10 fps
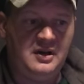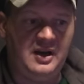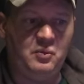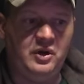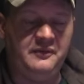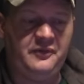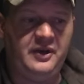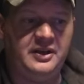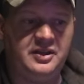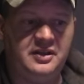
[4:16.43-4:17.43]
I would
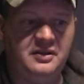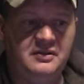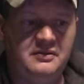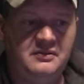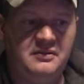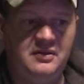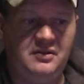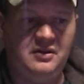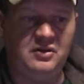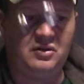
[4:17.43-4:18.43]
fish,
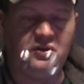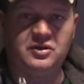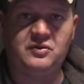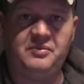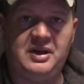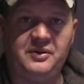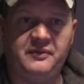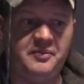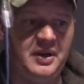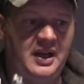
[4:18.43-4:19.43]
you know, close to a mouth
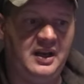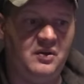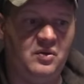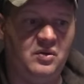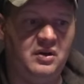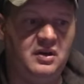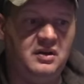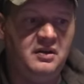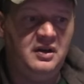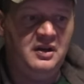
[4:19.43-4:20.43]
of a bay or